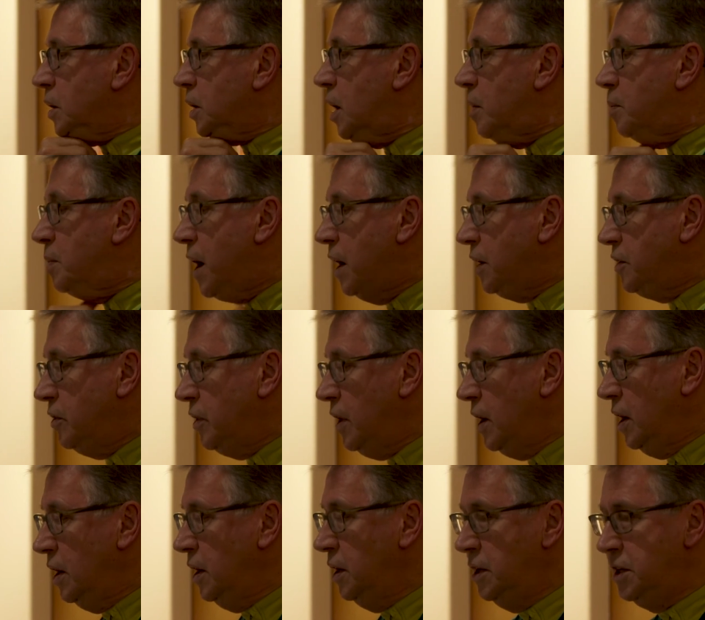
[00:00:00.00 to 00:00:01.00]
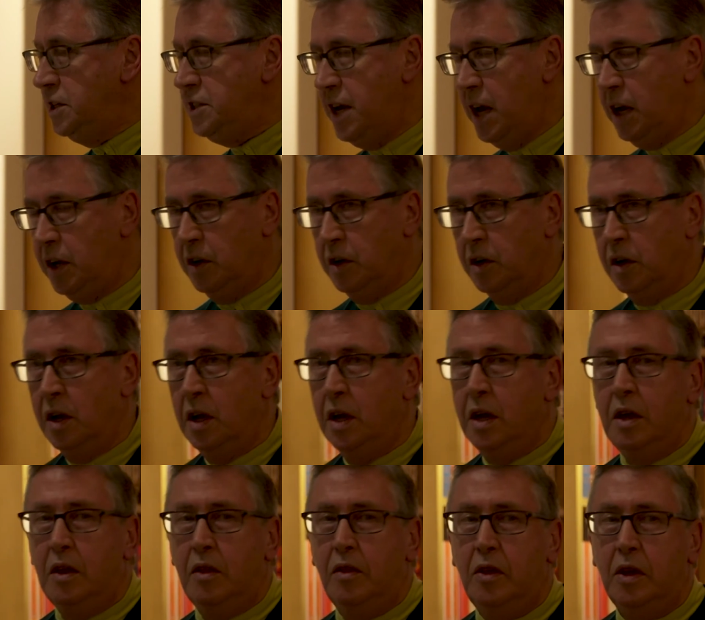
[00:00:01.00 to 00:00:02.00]
Come back to that in a second.
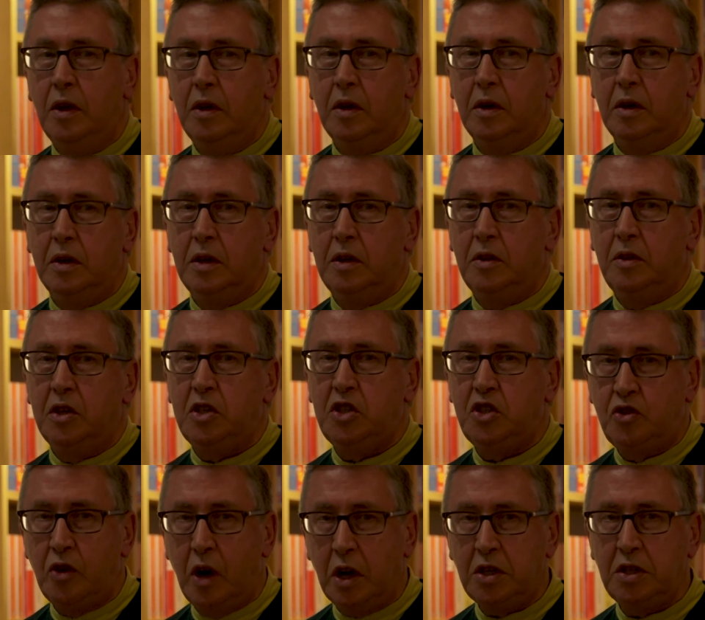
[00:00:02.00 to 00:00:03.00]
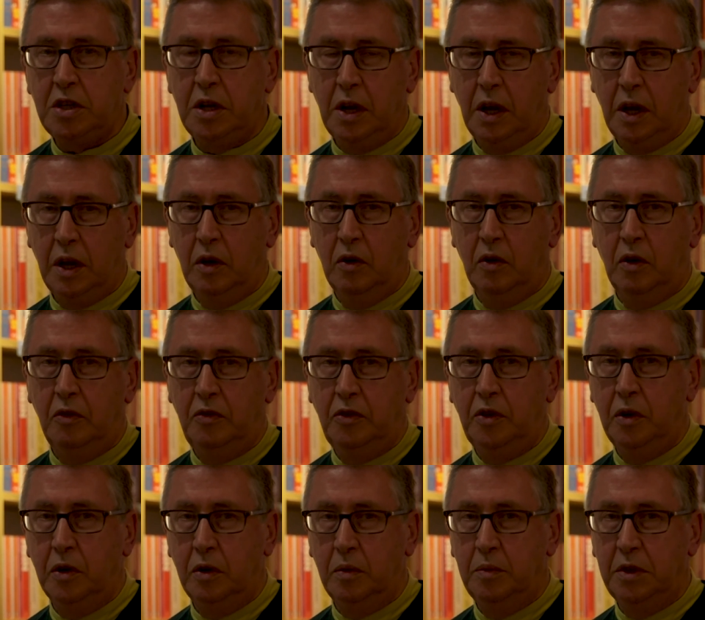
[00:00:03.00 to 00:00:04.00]
The structuring of
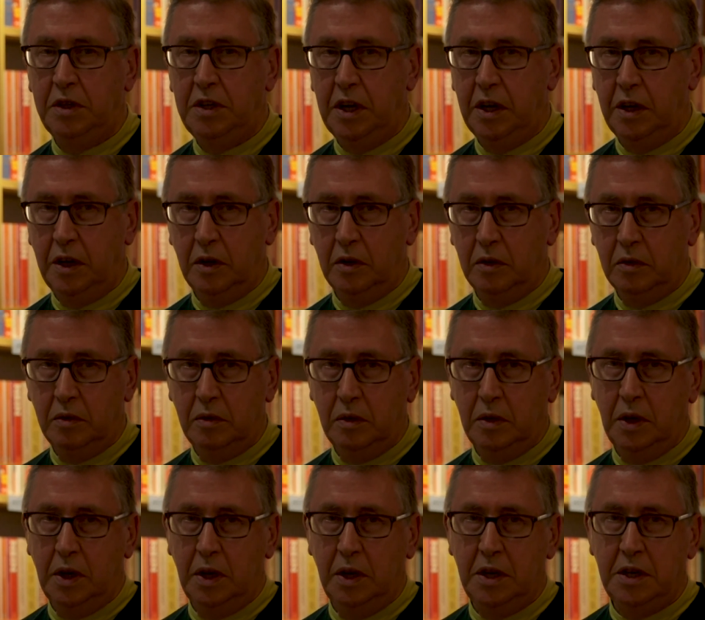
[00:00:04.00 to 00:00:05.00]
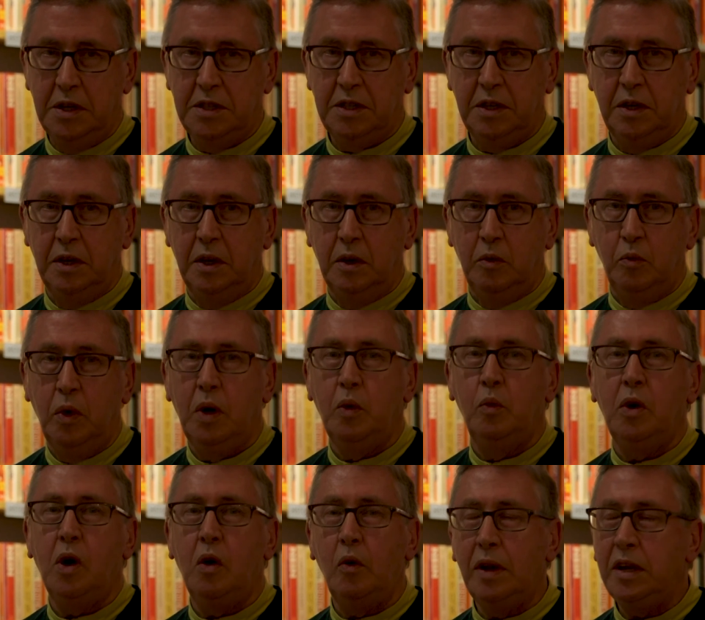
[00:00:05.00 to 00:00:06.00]
your material is,
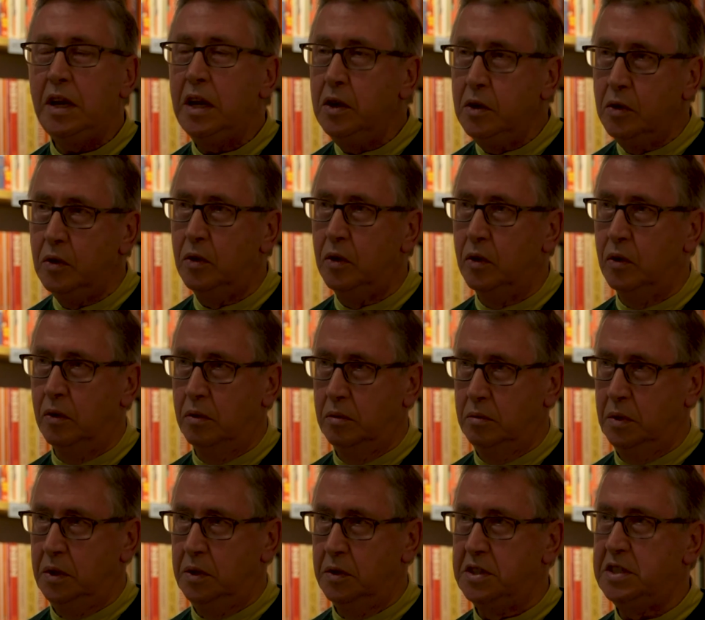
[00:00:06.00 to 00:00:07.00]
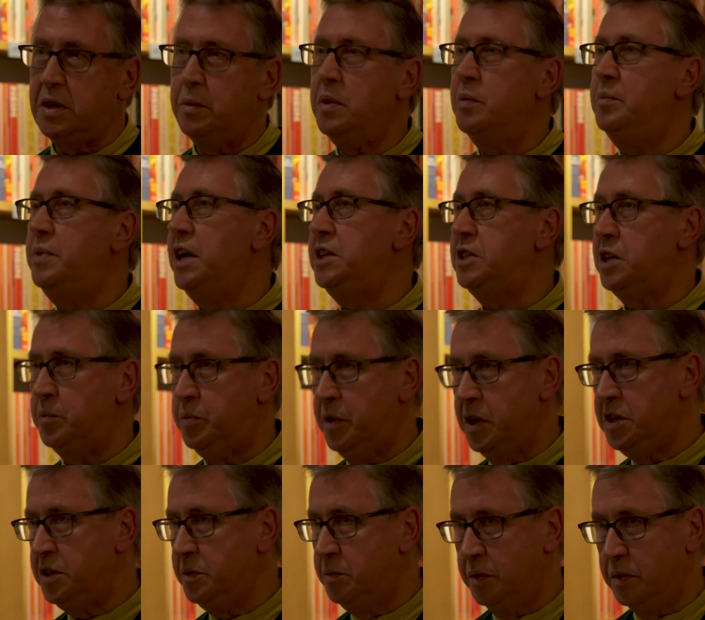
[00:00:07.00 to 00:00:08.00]
we already know, you know, some of the basic
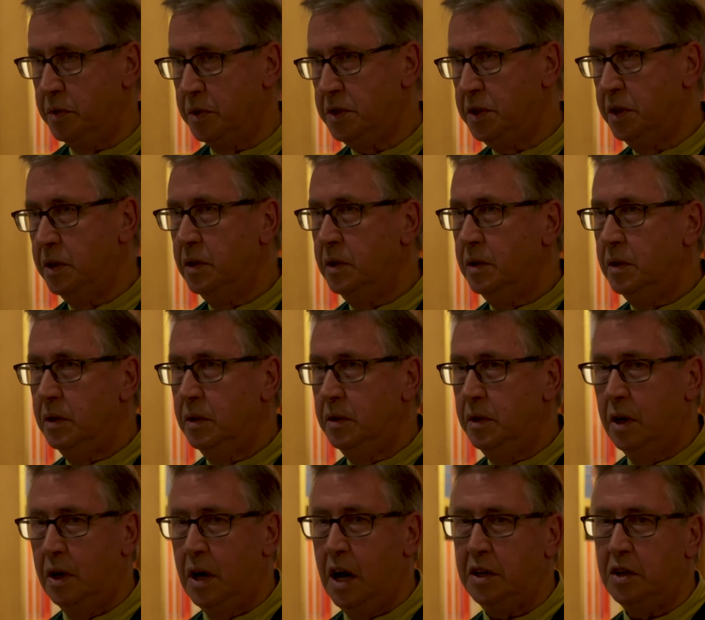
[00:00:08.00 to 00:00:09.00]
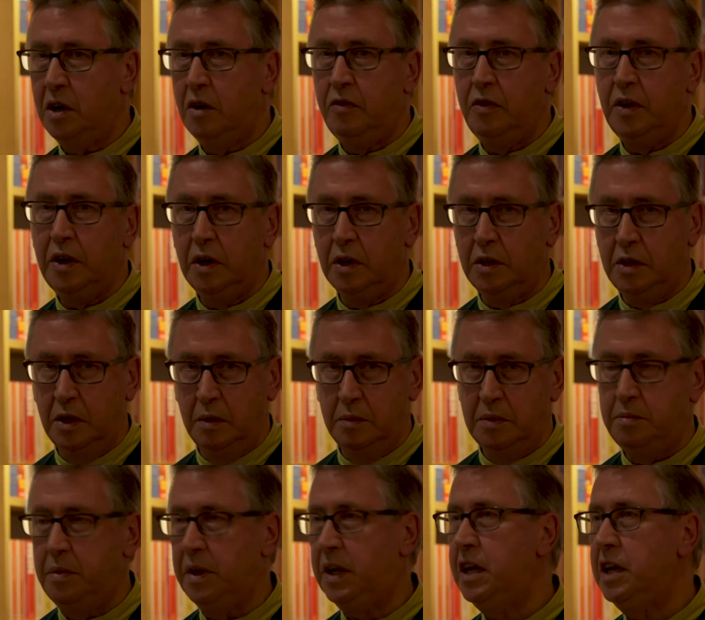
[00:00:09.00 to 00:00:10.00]
principles. They're at our fingertips,
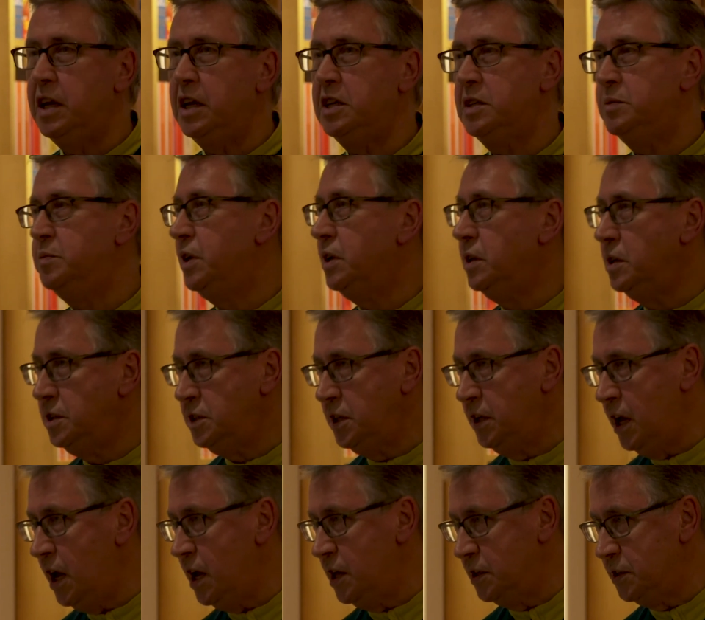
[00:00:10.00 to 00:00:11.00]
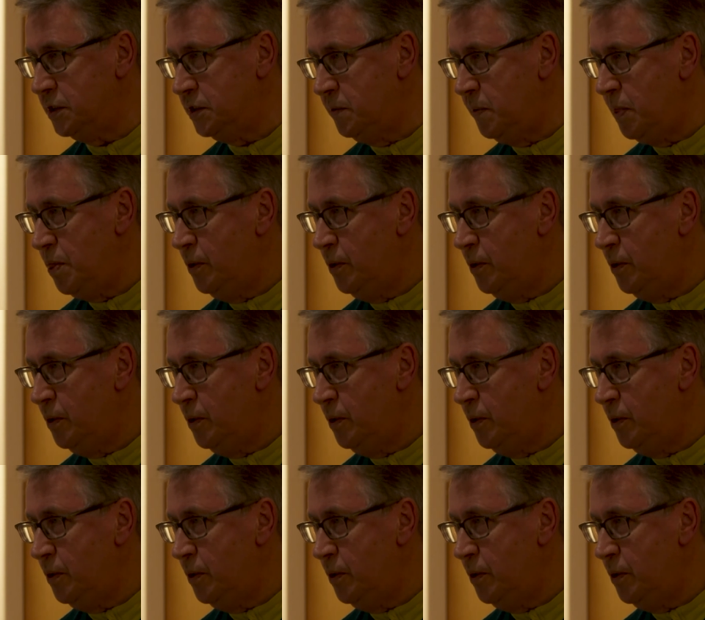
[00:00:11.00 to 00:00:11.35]
beginnings, middles, and ends.